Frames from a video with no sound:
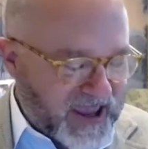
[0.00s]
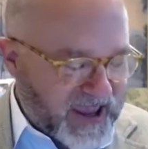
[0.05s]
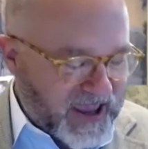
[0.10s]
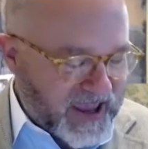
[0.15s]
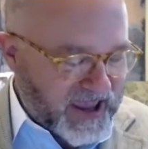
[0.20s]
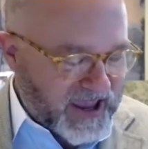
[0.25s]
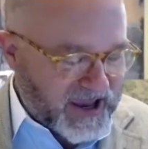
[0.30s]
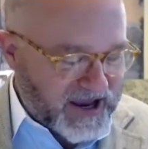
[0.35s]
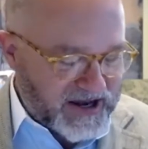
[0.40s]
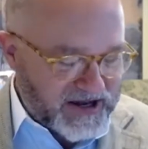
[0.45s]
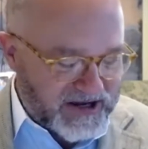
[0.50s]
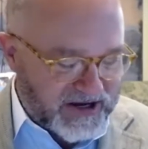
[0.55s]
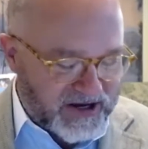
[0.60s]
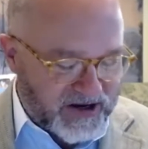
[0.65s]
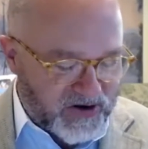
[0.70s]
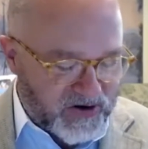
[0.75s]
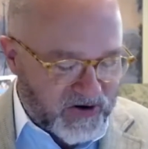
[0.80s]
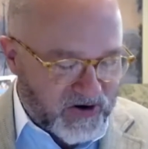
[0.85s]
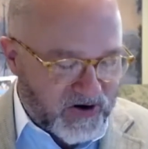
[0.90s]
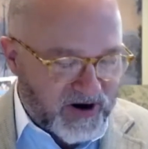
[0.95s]
And
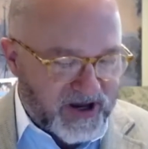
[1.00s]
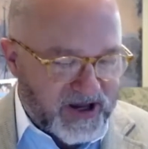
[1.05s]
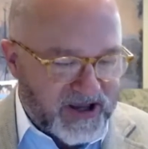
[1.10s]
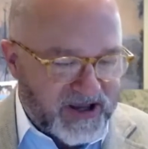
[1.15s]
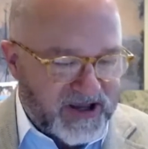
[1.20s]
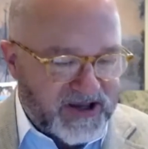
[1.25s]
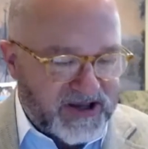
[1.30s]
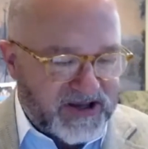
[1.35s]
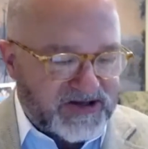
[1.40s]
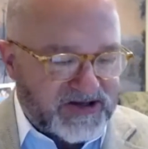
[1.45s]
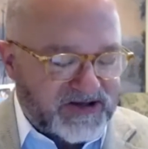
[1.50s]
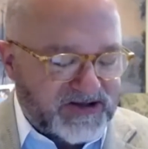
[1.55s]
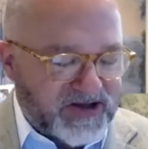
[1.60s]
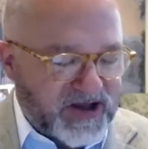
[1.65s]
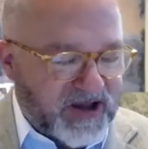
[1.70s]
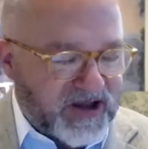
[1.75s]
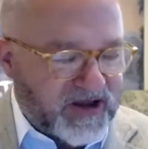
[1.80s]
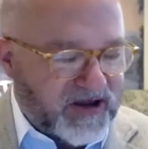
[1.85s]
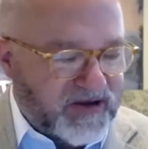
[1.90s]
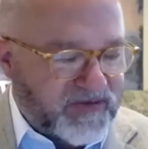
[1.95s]
here is
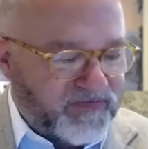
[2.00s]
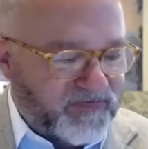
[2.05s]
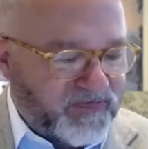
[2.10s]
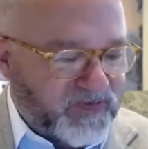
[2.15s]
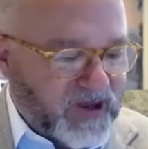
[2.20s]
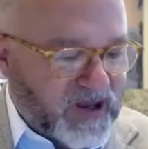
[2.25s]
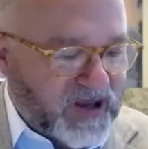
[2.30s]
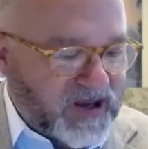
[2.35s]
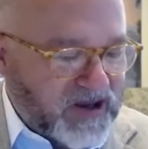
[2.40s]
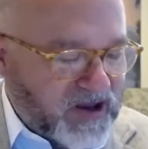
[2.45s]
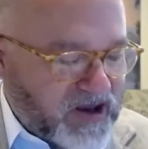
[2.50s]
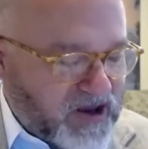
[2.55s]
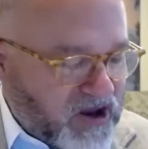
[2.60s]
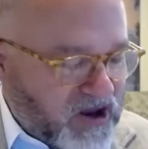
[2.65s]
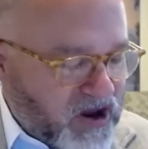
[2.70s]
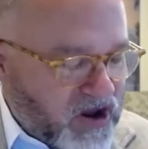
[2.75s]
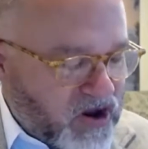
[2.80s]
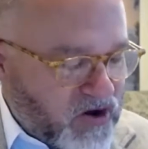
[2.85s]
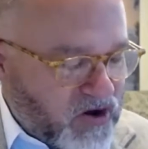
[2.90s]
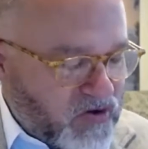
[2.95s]

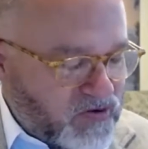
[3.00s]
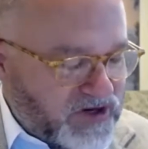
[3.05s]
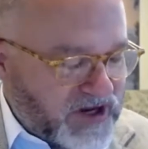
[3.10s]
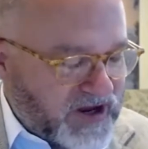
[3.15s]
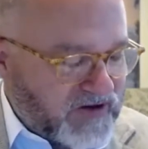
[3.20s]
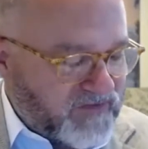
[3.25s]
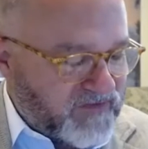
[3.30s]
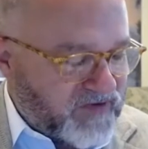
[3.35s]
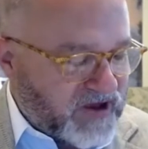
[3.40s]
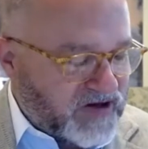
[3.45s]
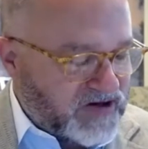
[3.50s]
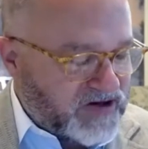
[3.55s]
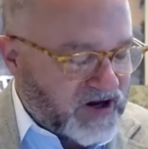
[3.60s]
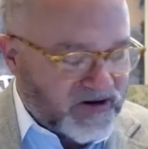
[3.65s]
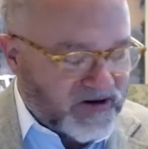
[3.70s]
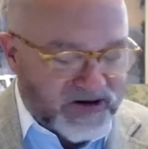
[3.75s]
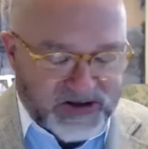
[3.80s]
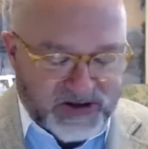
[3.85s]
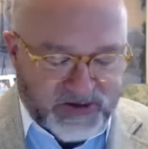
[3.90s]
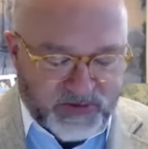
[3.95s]

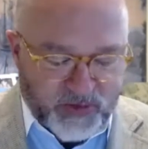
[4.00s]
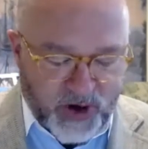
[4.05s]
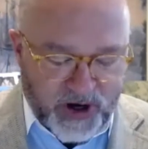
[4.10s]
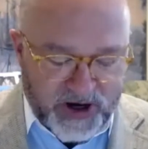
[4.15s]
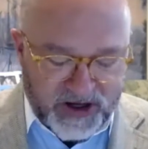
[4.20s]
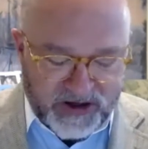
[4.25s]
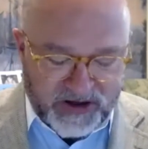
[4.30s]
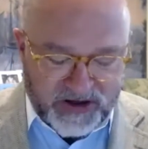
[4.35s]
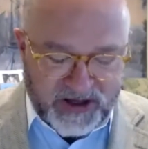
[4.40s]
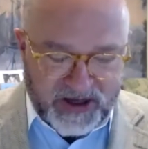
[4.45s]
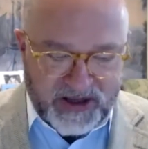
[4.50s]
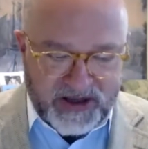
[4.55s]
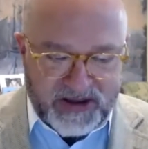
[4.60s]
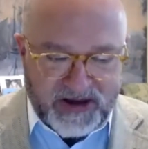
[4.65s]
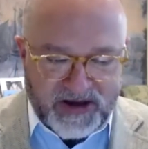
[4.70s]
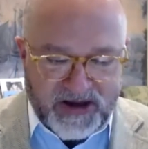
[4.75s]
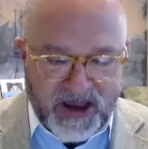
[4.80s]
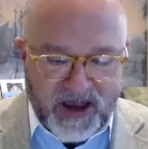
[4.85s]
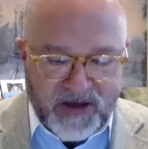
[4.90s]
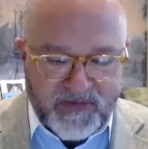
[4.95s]
Douglas Brinkley, the
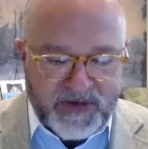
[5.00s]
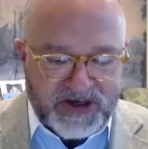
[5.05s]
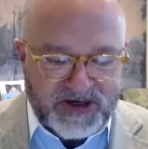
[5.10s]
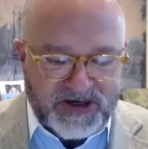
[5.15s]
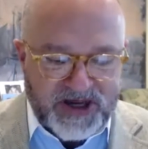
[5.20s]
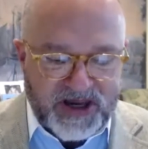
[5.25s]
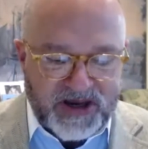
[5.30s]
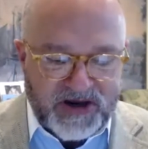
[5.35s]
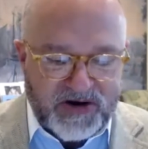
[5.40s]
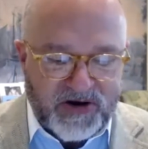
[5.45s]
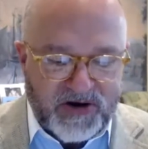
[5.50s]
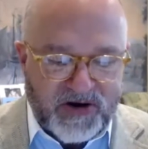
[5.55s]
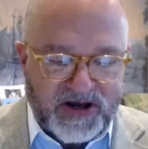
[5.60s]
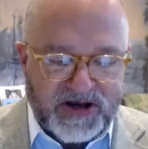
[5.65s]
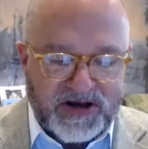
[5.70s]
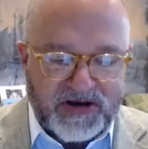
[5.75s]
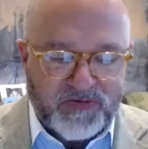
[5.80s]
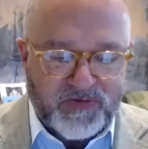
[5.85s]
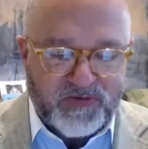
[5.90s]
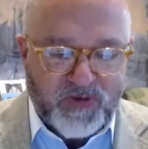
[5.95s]
commentator,
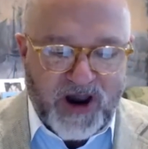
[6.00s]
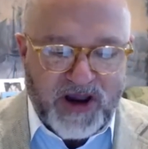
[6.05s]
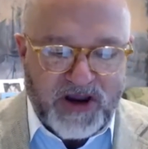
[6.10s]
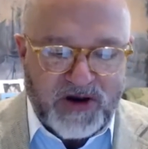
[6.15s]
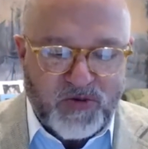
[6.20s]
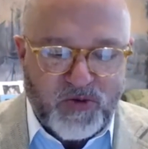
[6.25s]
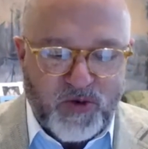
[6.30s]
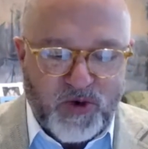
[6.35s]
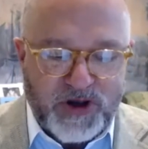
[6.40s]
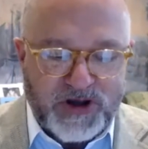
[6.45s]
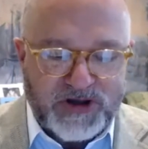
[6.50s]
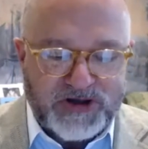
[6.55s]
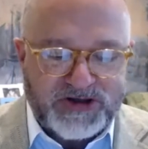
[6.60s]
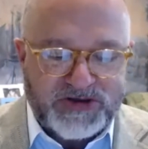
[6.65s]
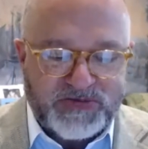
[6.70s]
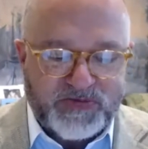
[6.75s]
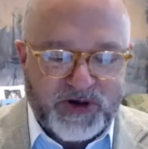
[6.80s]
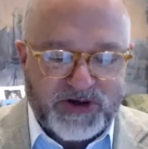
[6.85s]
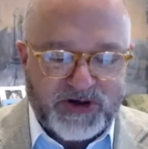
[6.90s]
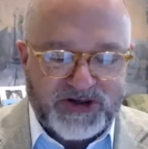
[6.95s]
and Ryan Woods
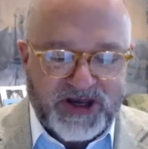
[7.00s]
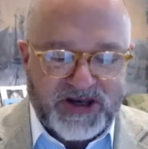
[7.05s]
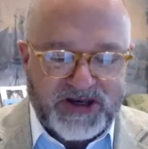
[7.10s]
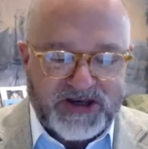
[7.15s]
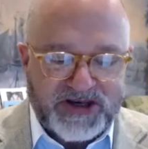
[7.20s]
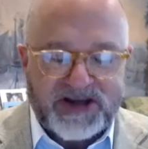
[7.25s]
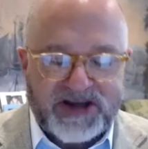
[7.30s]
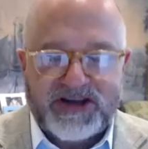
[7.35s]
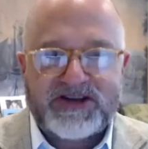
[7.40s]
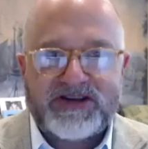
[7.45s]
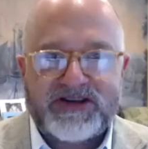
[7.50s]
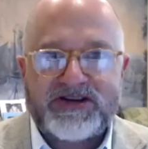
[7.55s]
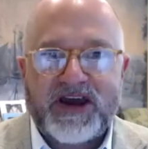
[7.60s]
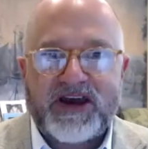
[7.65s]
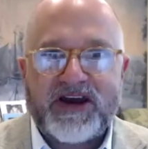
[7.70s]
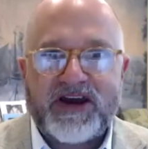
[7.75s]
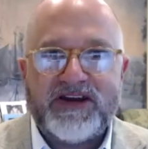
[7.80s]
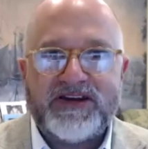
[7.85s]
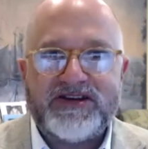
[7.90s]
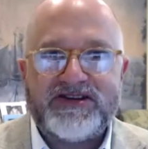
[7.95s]
presenting
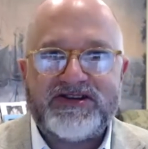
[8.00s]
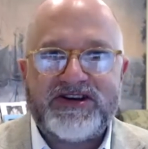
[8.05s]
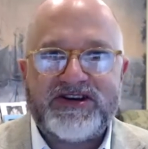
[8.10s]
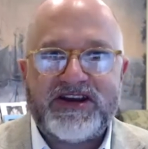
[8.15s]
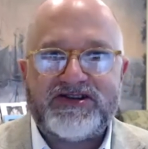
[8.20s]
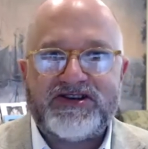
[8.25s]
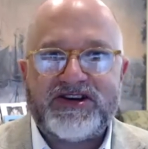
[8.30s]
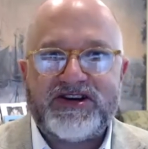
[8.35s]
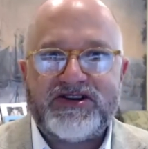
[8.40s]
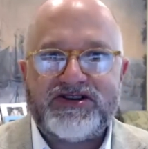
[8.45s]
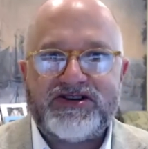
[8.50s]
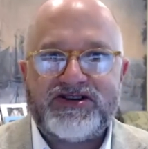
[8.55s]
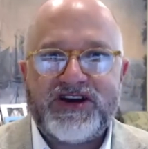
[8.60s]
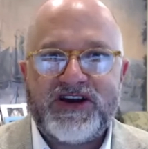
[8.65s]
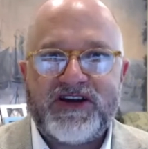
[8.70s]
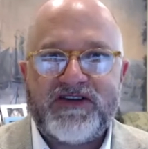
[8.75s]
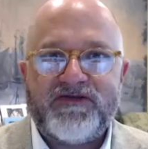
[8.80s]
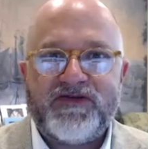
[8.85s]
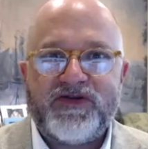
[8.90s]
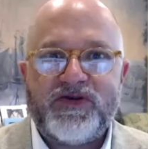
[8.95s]
Stacy
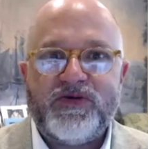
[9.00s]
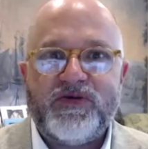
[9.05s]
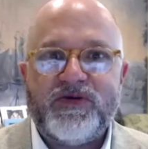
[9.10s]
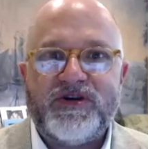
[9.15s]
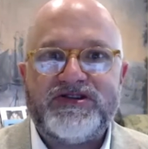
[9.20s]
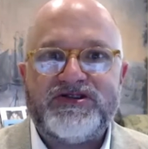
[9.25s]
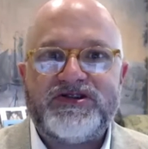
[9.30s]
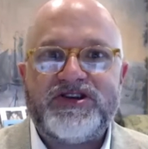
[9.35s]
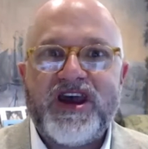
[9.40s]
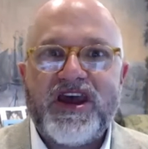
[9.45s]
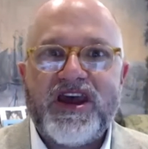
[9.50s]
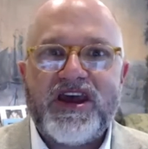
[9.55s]
Schiff, who is